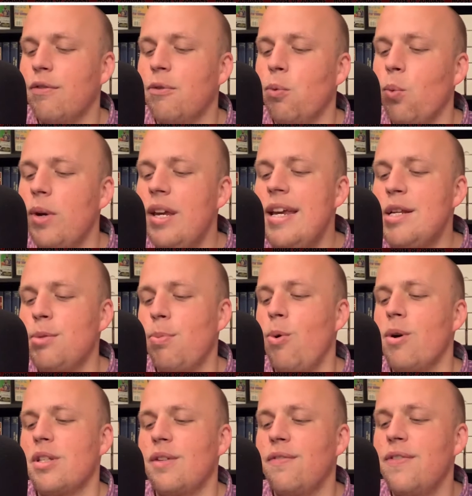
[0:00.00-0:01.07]
we
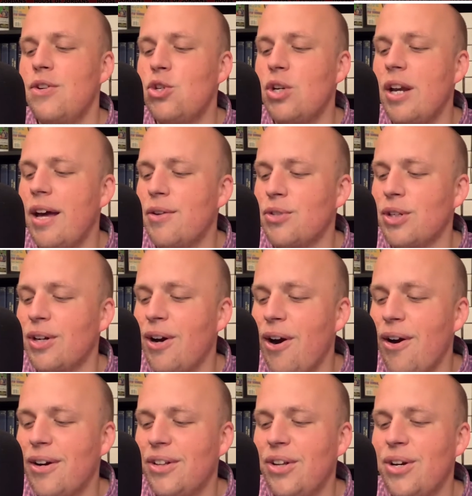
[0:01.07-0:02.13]
sports aficionados and
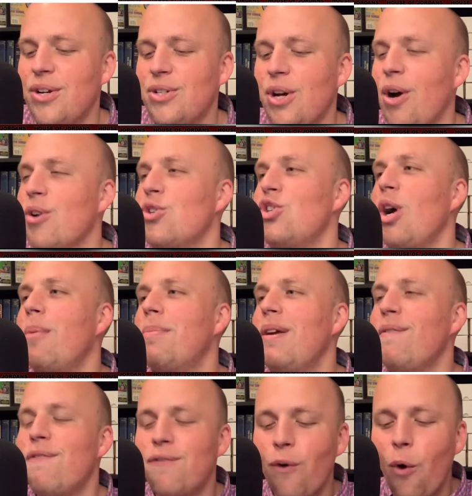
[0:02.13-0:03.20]
card collectors are
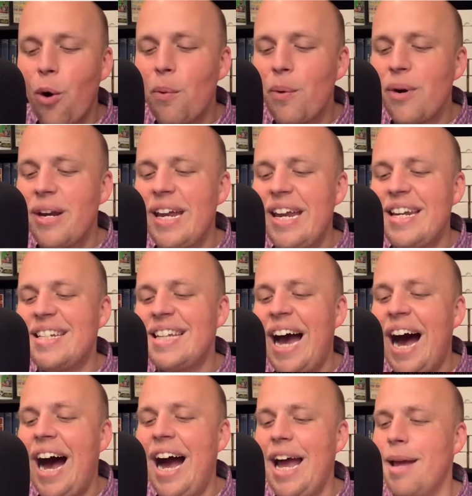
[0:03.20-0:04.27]
jumping forward in
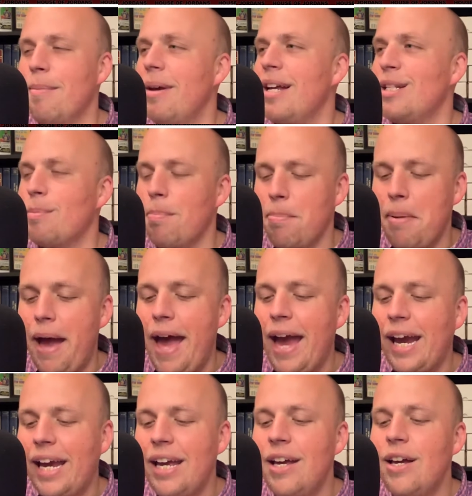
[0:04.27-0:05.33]
time. It's
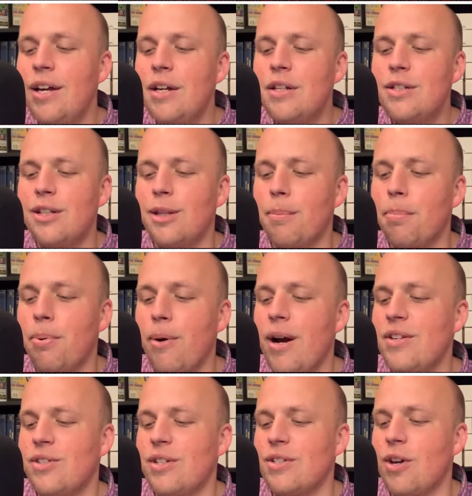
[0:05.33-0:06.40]
back to the
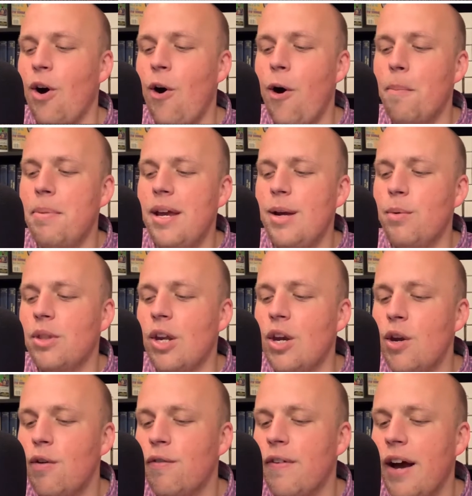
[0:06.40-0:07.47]
present, albeit with a
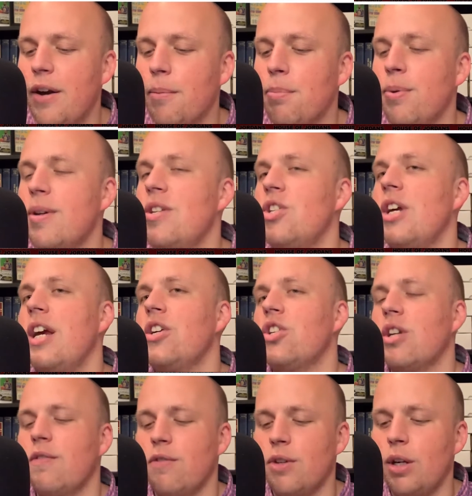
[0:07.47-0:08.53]
newfound
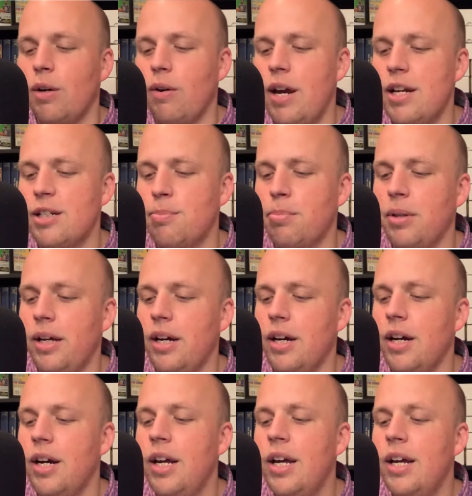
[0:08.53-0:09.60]
appreciation for the greatest
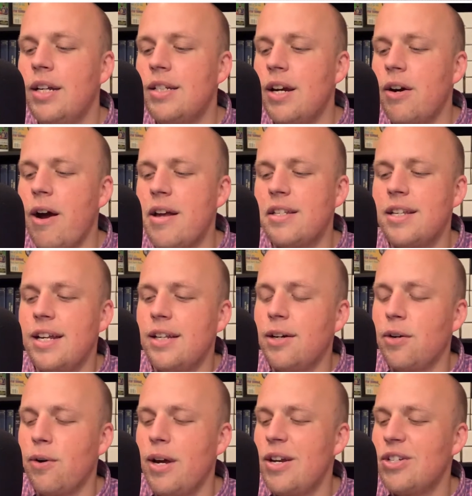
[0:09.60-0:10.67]
player, dare I say, the
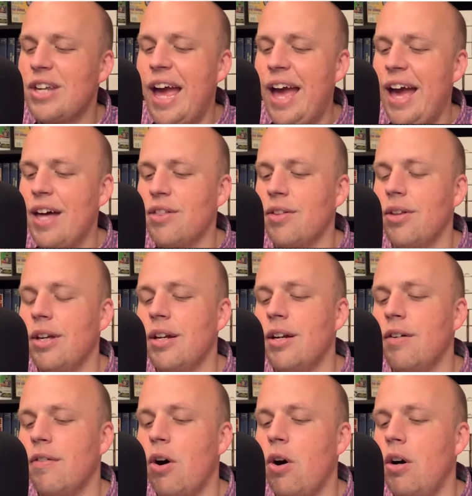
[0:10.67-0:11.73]
greatest athlete
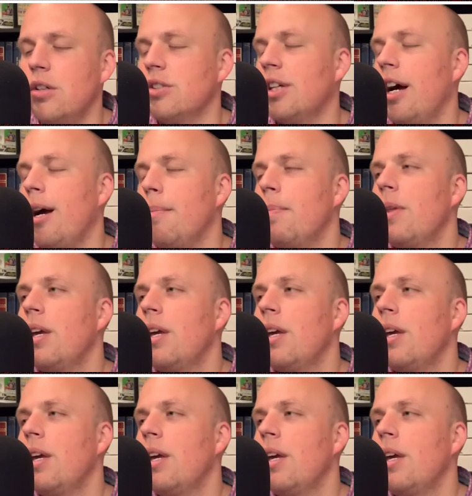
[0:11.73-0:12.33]
of all time.